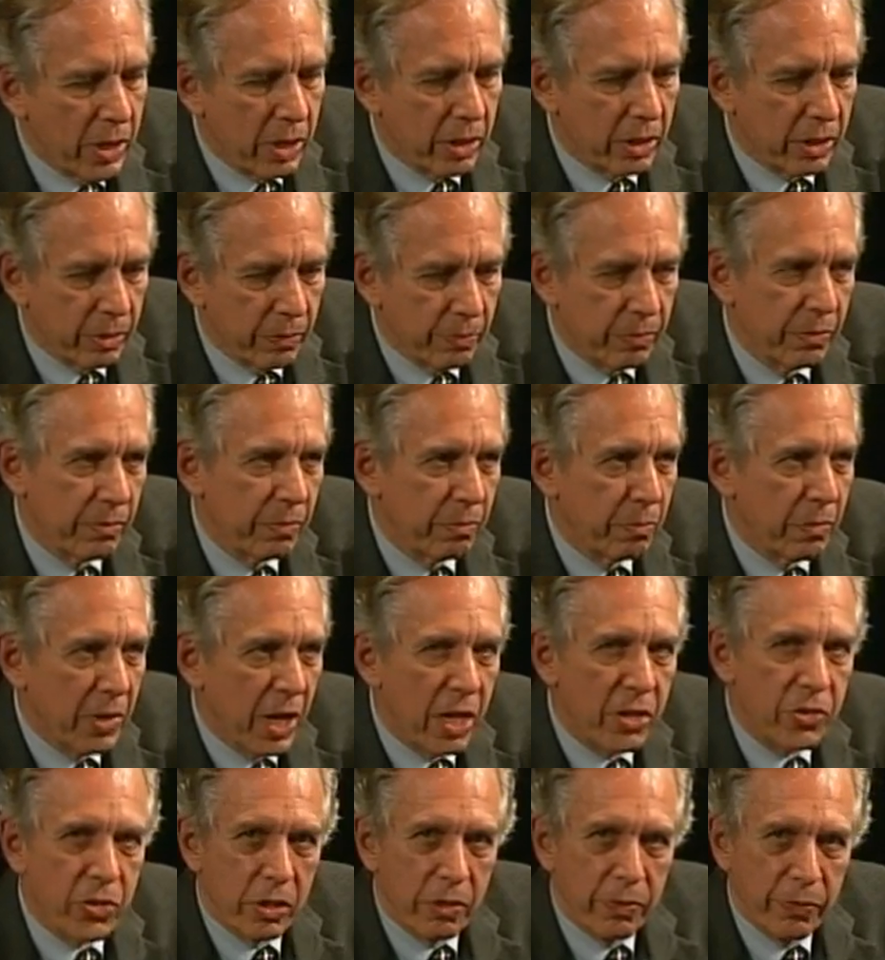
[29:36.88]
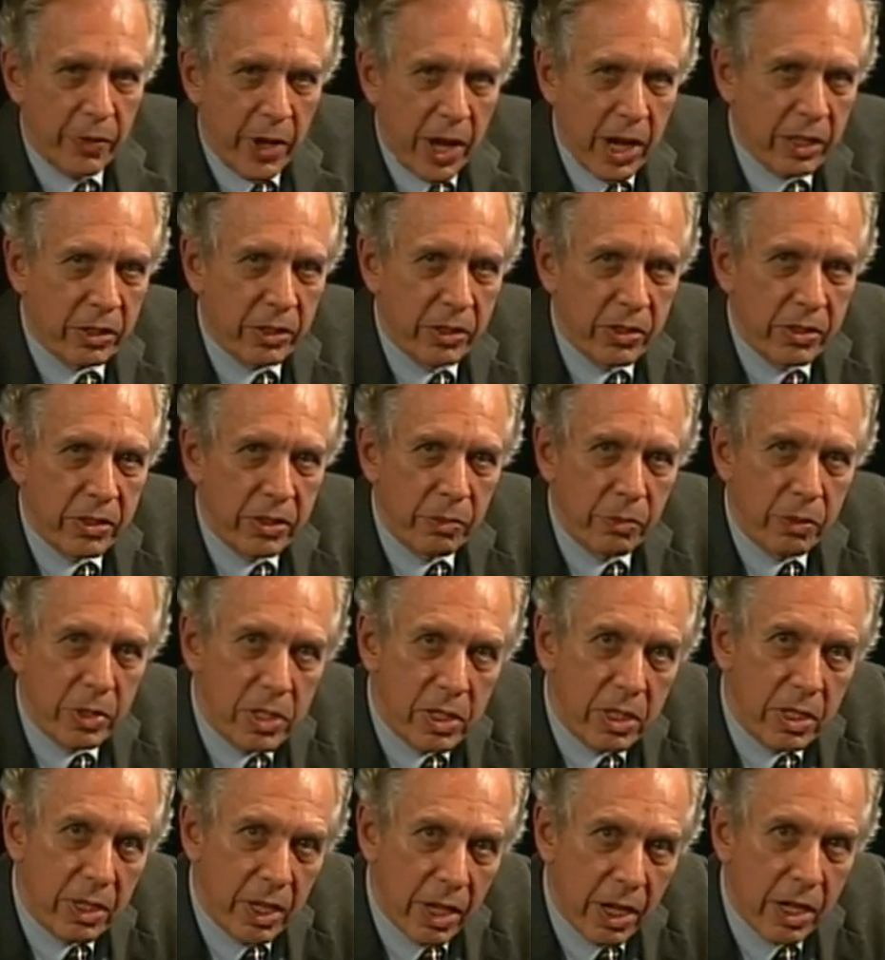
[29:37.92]
of the major factors that we
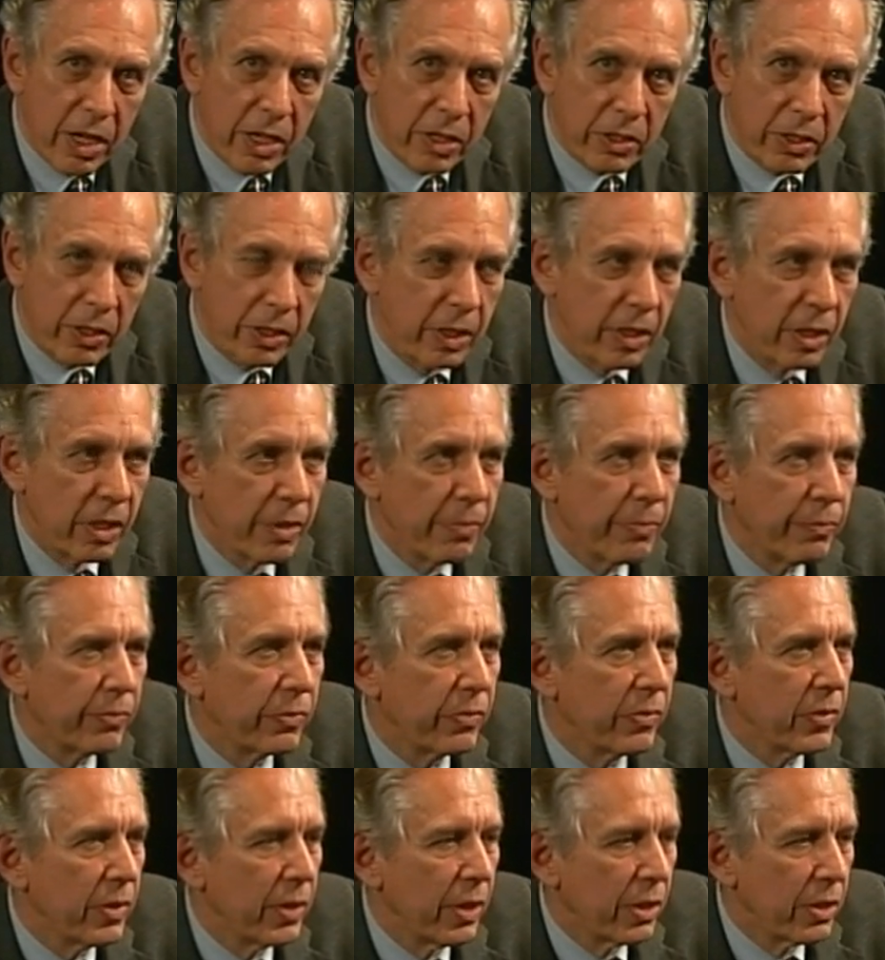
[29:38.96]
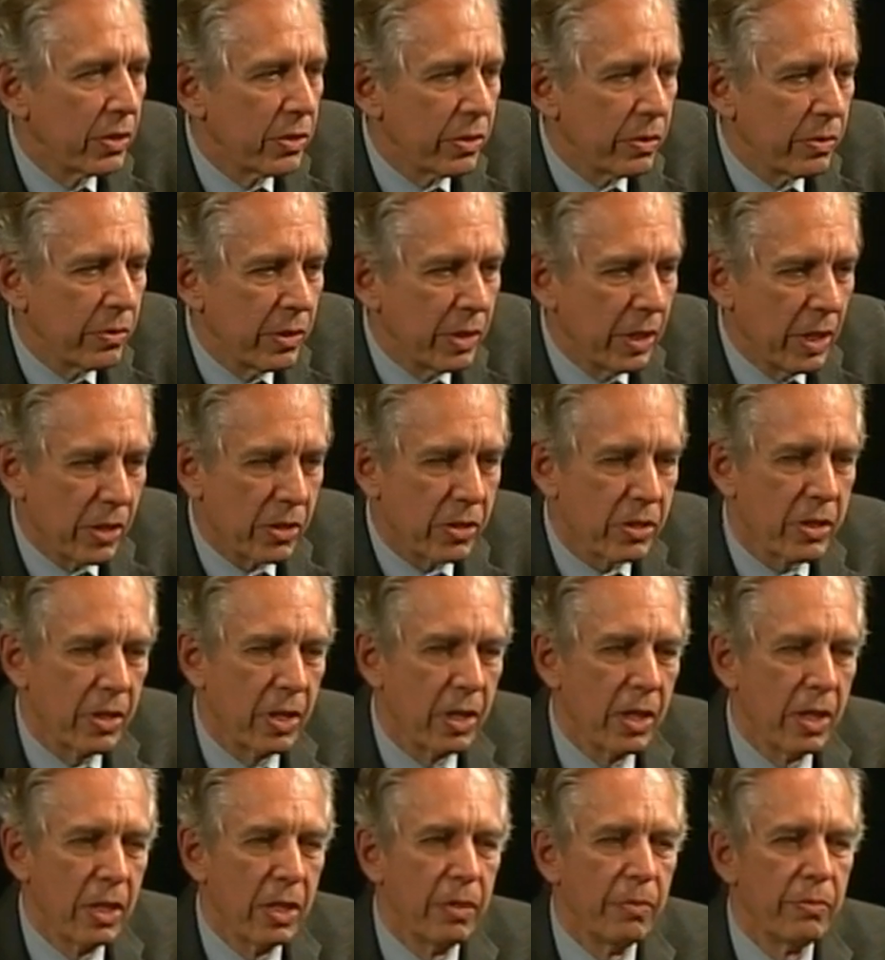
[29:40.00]
need to ask here is, yes,
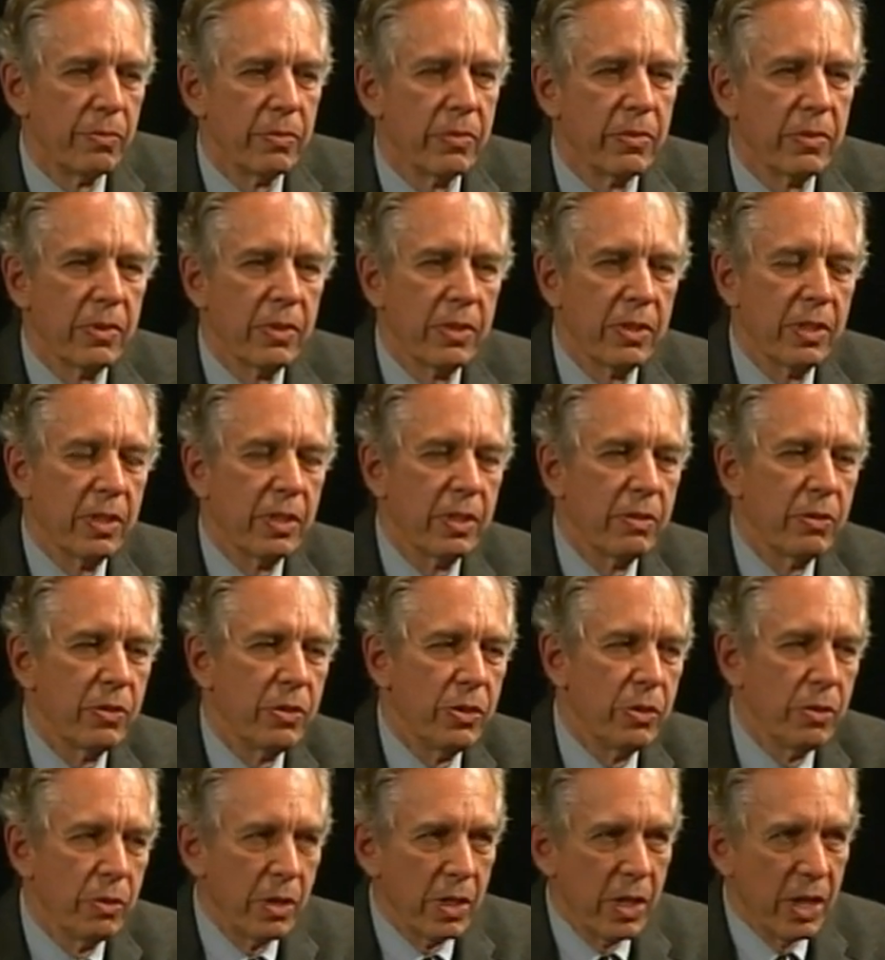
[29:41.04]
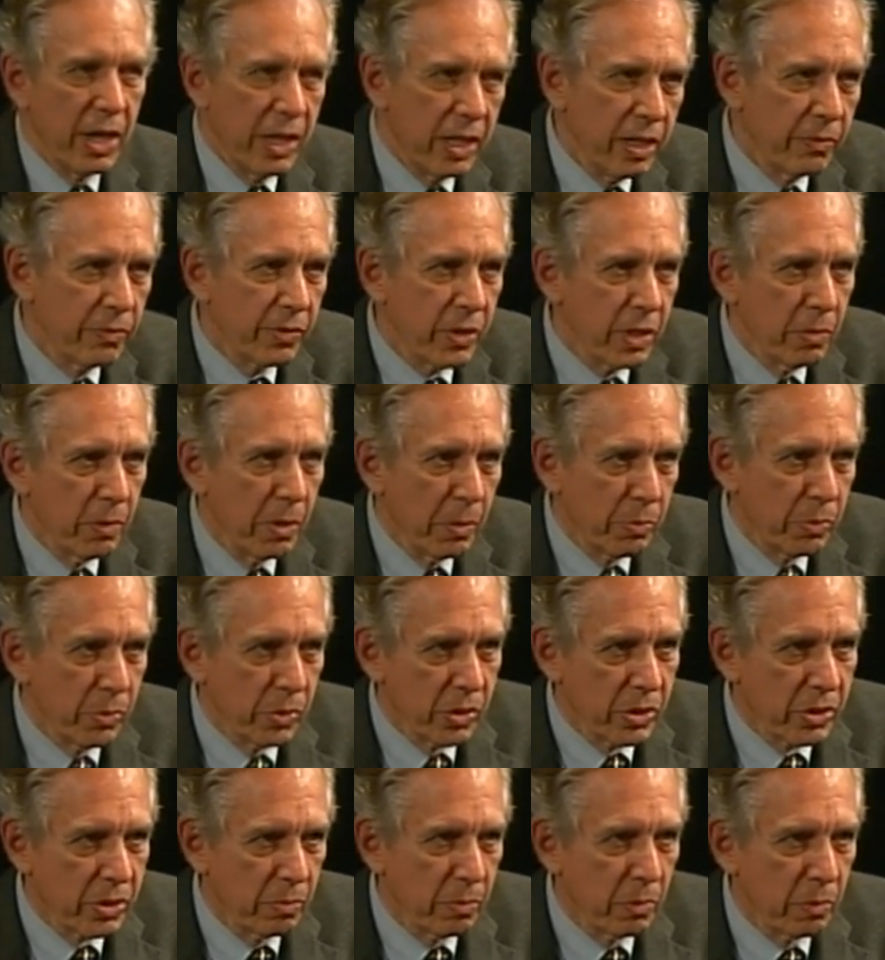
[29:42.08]
you and I have come up
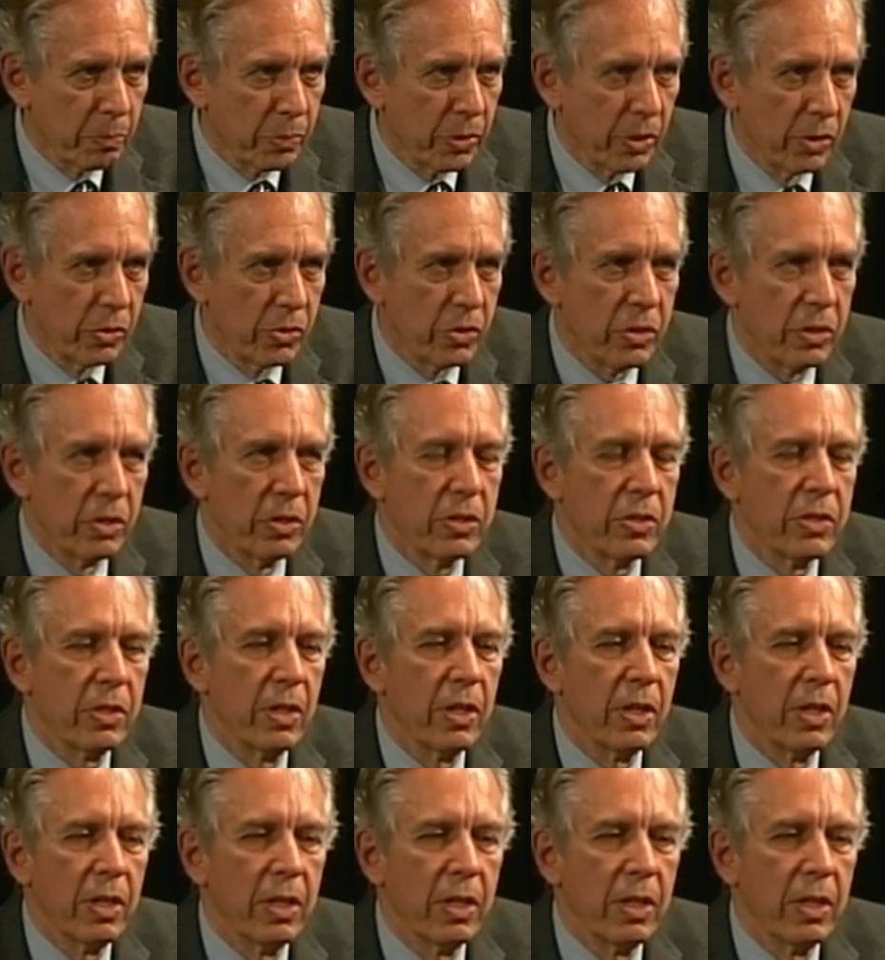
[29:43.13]
with some approaches.